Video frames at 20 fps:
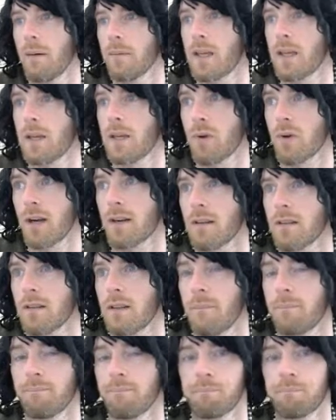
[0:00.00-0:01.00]
Keep
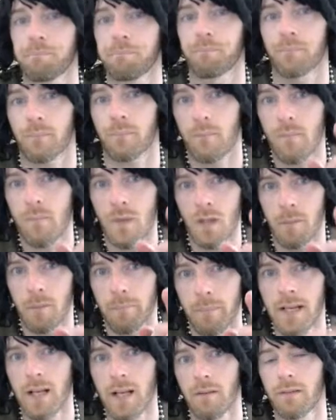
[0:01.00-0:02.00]
practicing.
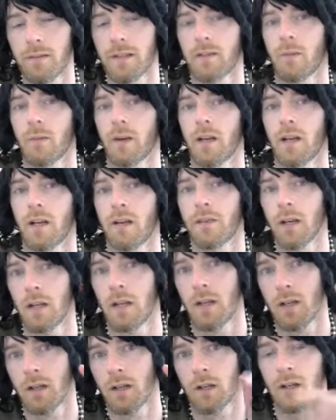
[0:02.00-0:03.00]
Be lovely to one another.
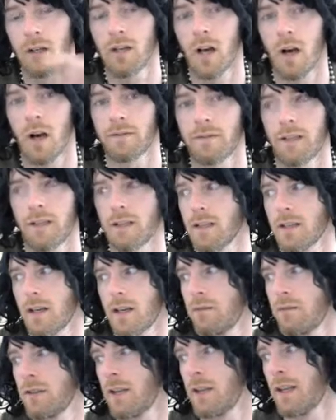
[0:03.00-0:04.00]
Look after
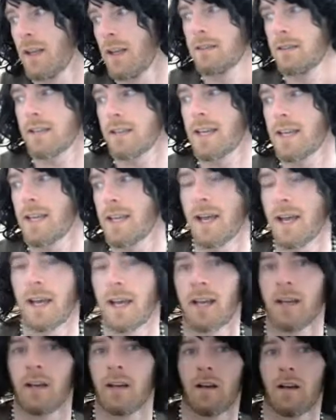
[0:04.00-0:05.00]
yourselves. Take
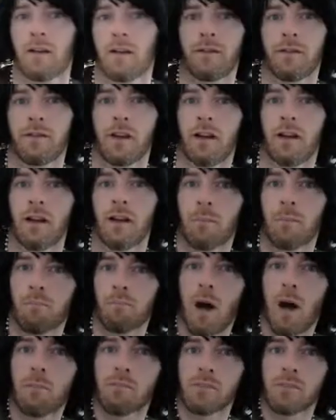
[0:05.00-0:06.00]
care of your
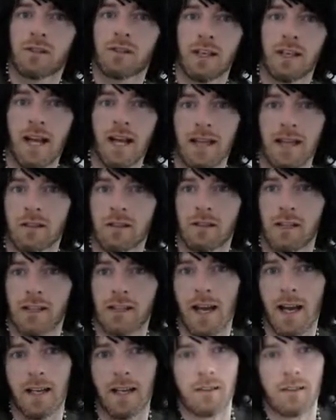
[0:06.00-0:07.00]
mums, your nans, your
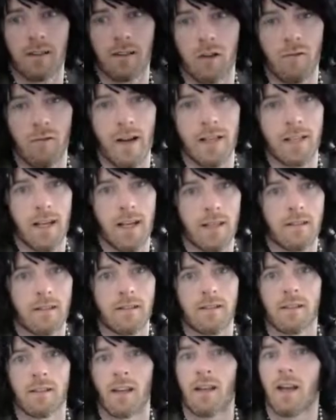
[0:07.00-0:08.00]
dads, your
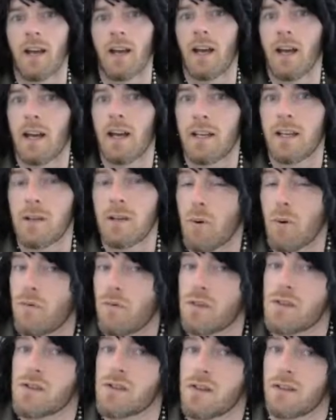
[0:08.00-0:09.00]
granddads, your
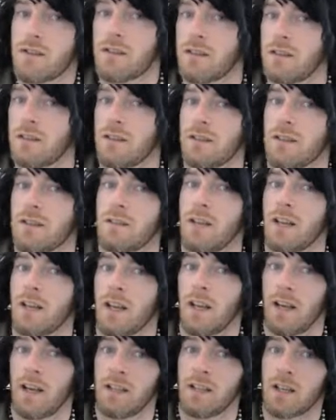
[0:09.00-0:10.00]
brothers and your sisters,
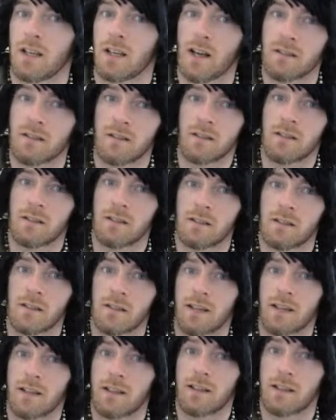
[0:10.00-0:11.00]
and your cousins
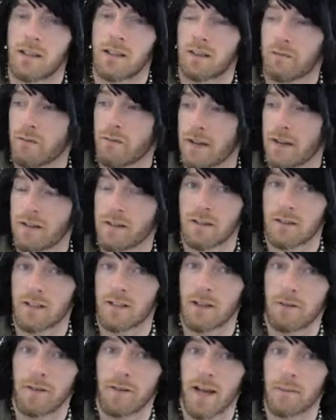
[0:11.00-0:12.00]
and your friends and
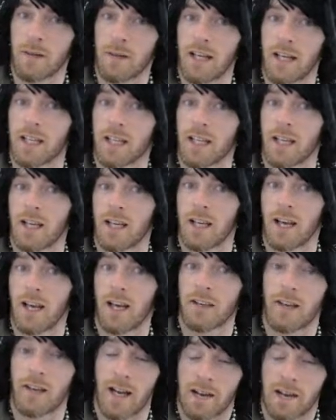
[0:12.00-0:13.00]
your family
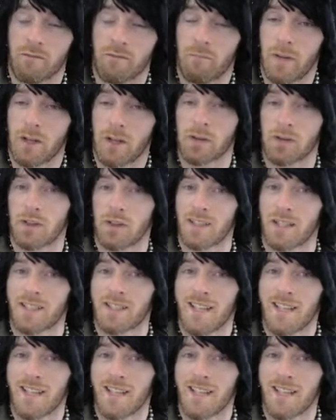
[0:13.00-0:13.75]
that I haven't mentioned.